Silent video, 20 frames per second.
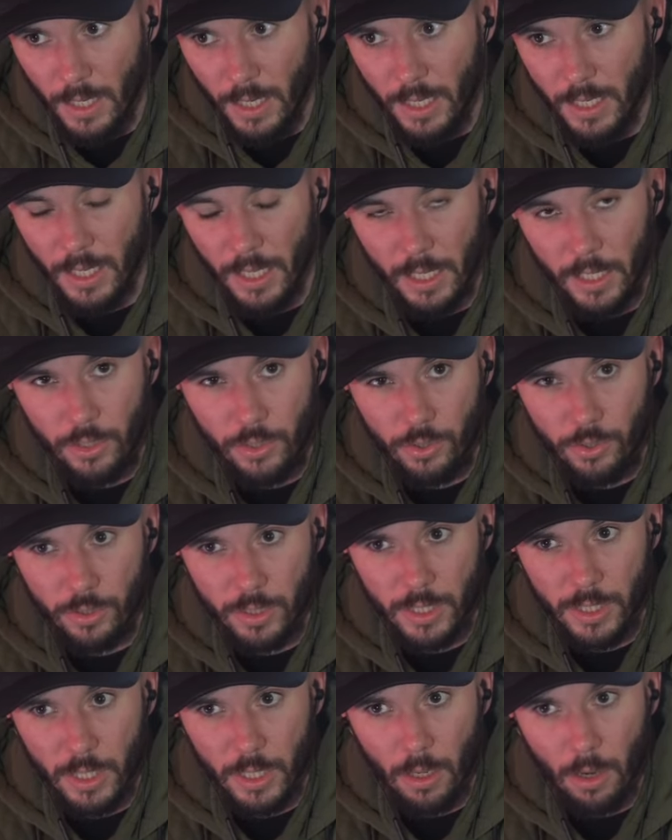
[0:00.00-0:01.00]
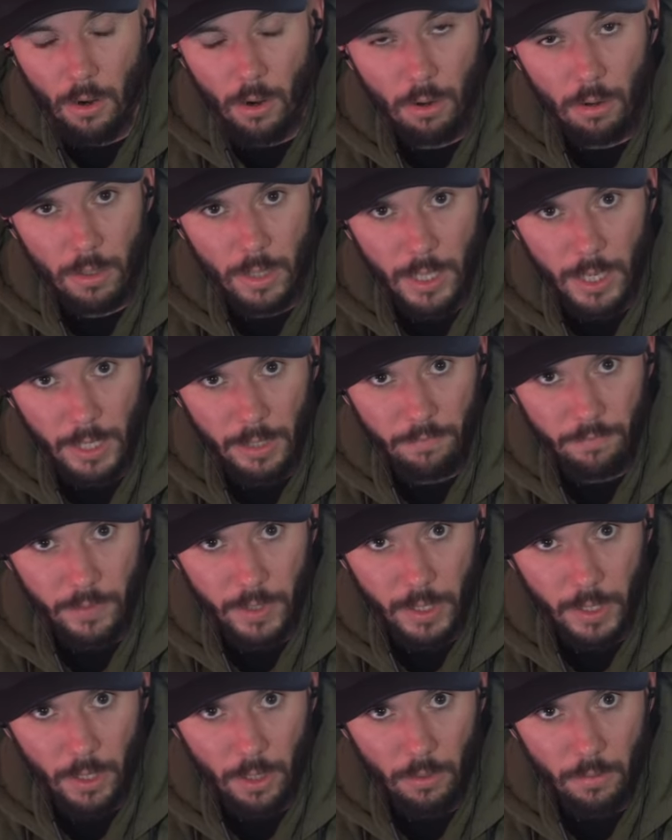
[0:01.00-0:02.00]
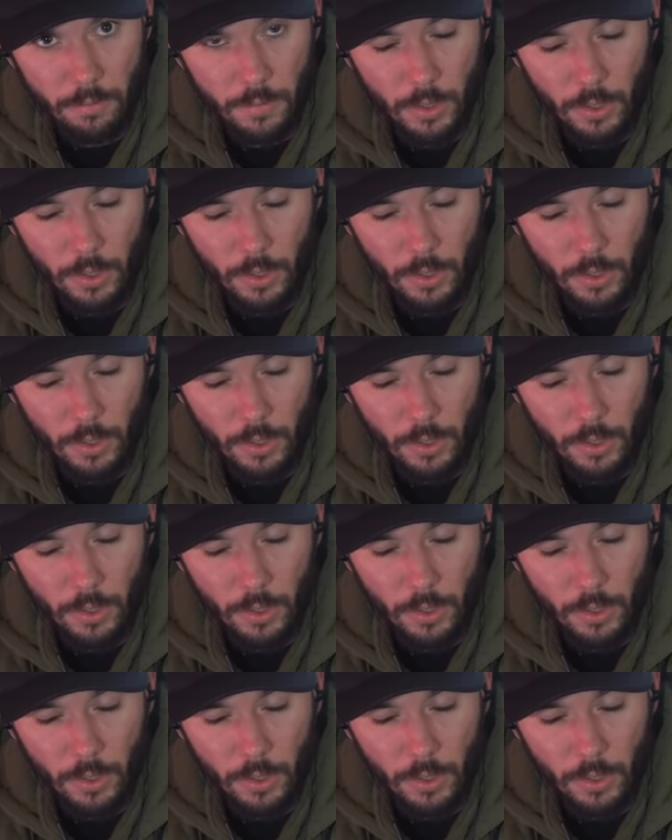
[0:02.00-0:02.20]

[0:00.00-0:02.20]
an interesting archive video.